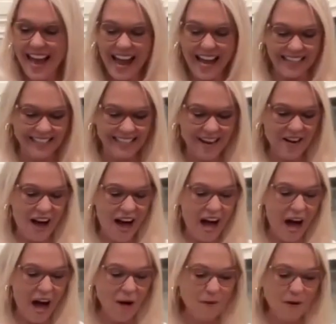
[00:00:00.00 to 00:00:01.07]
And so
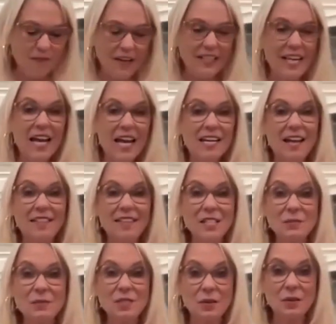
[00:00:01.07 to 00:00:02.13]
how perfect. Now this
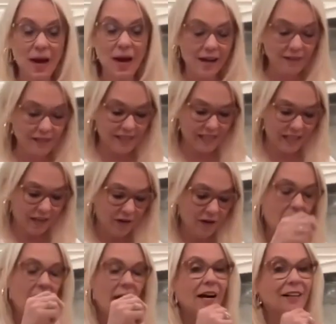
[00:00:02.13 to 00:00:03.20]
one's a round seal,
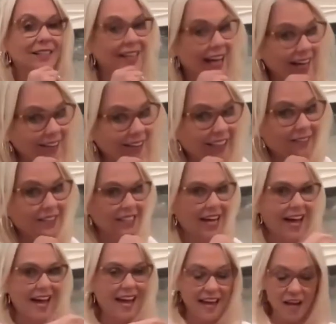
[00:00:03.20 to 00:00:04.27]
airtight, liquid
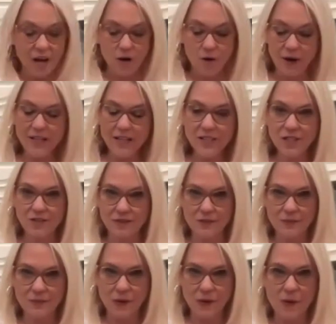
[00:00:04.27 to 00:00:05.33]
tight great serving
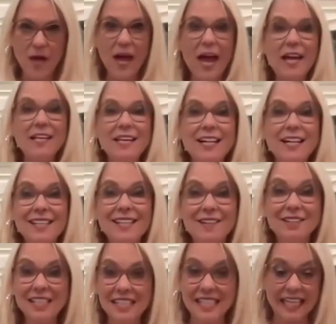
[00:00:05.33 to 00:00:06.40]
bowl. And yes, they'll
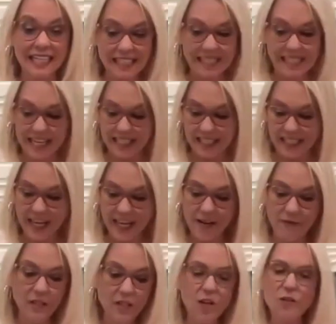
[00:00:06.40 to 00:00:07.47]
condense down inside of
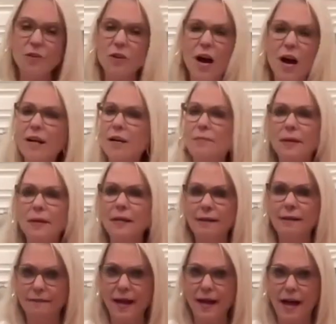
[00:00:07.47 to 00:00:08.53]
each other, not completely
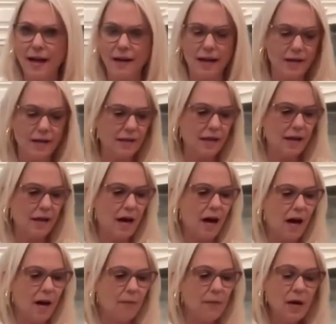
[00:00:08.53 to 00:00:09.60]
flat like the
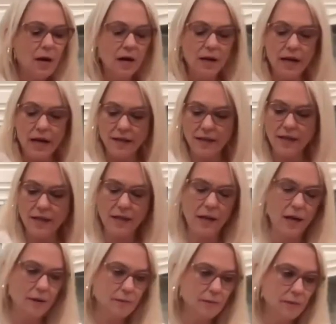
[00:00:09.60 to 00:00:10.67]
um, like the
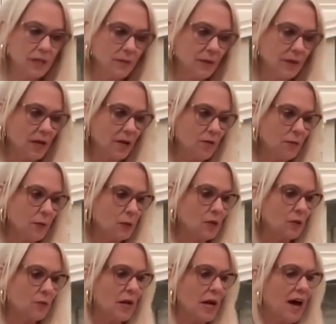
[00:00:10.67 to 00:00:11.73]
um, some of the other bowls
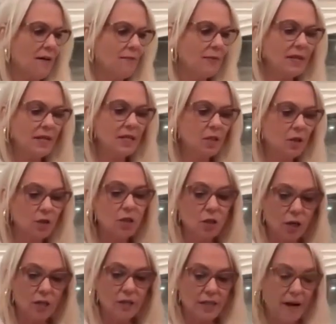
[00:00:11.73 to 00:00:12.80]
that we have, but these are
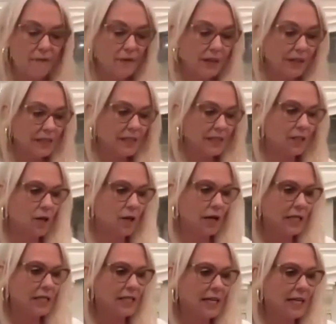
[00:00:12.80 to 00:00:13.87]
are definitely still
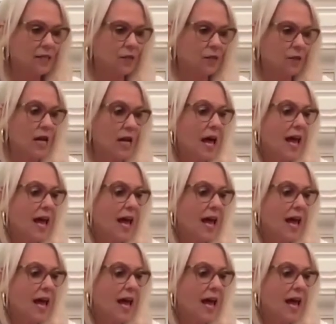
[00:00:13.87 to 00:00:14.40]
condensers.